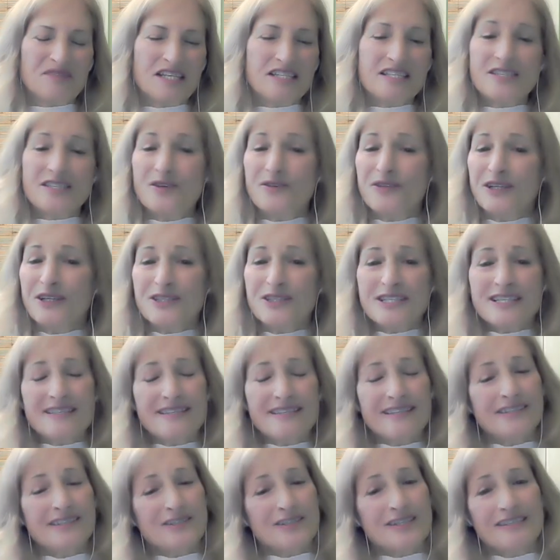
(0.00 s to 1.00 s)
So
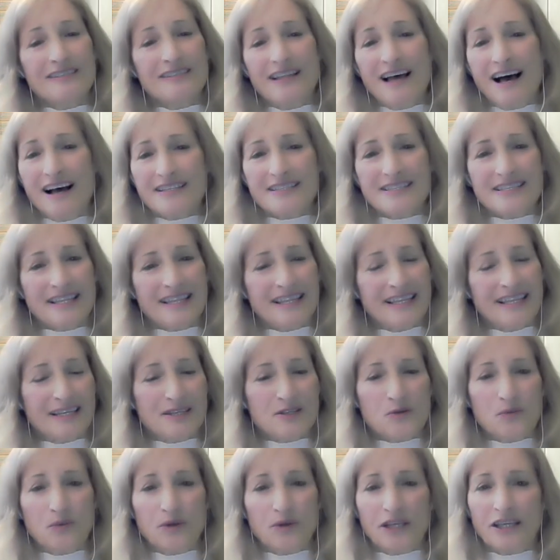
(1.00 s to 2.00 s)
there's lots of
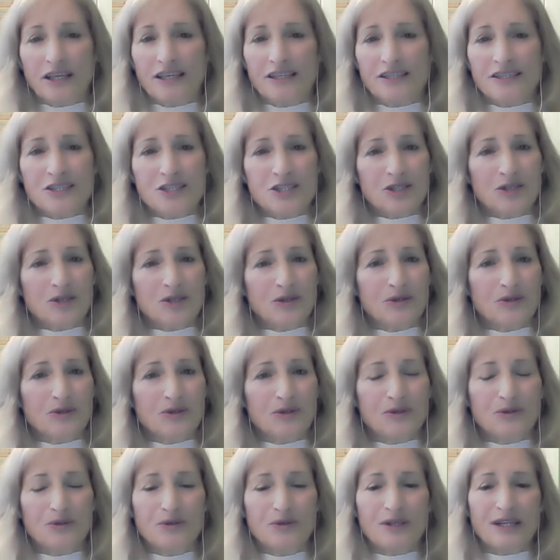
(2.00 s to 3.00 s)
things we can
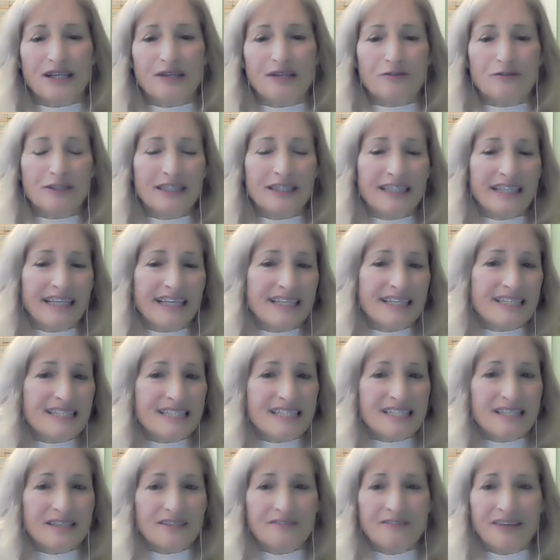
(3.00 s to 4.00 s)
do
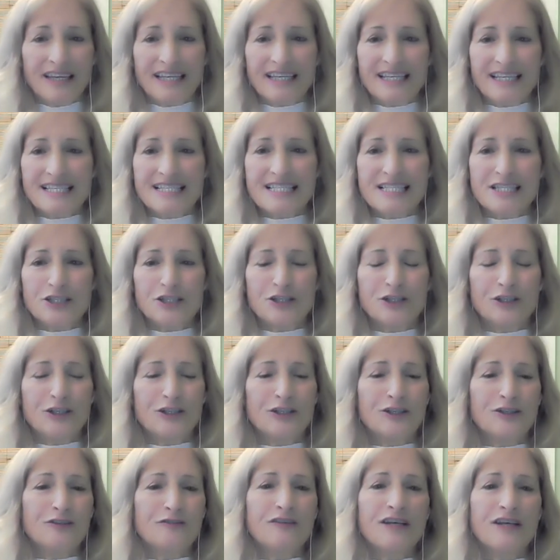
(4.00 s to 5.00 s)
related to the vagus
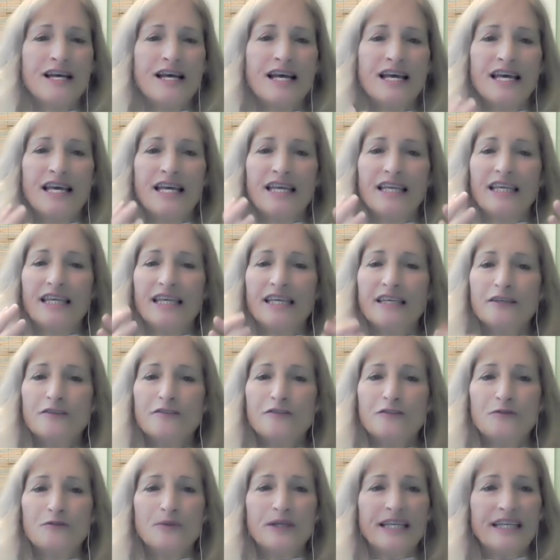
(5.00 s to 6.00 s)
nerve.
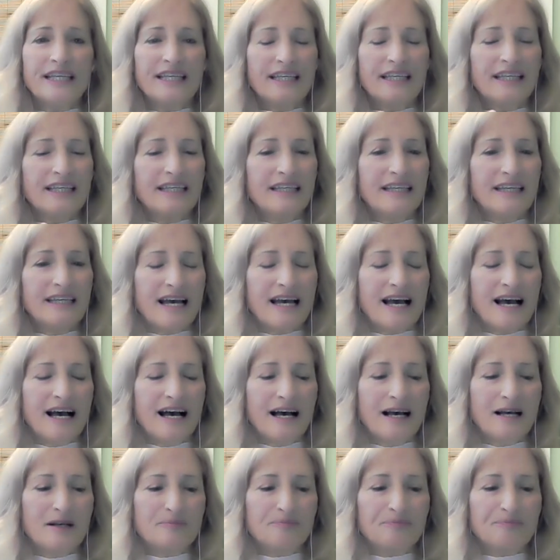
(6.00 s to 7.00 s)
If we,
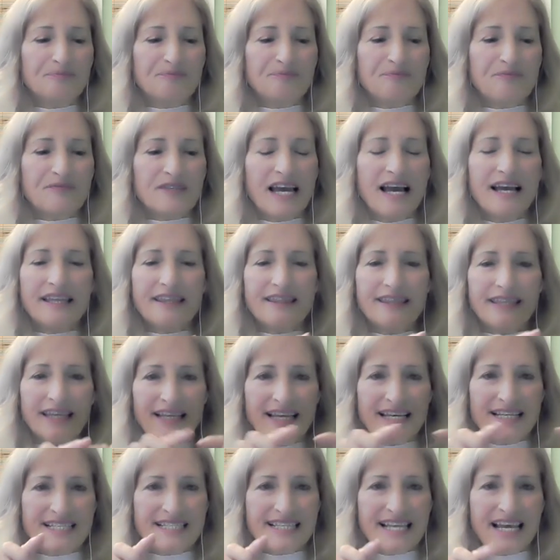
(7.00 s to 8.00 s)
I
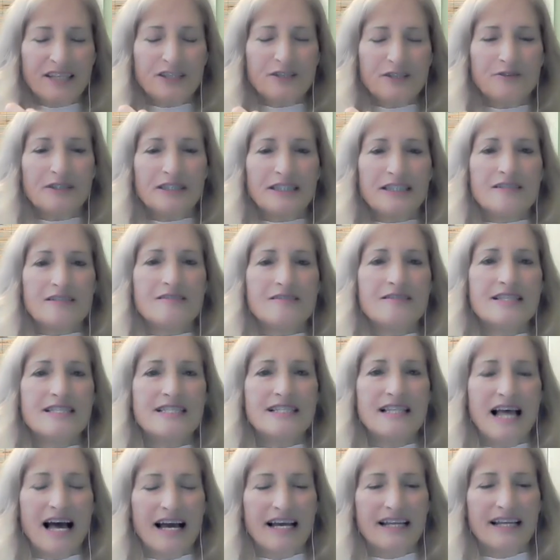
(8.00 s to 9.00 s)
think I sent you a little
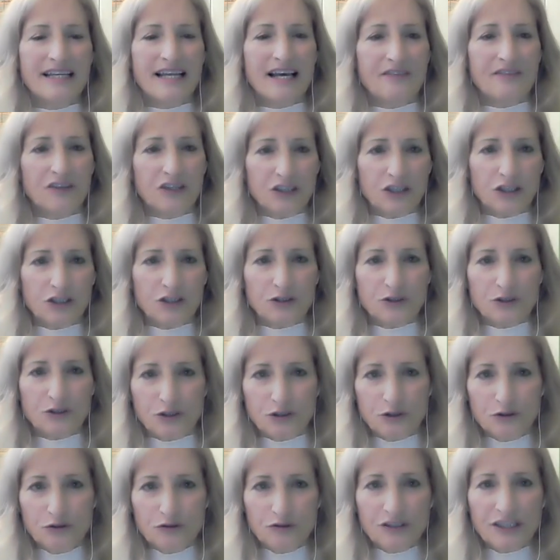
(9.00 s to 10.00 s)
slide on the
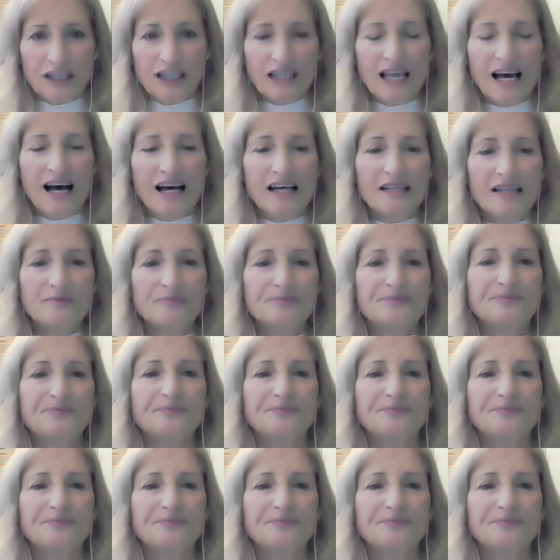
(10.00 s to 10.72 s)
uvula.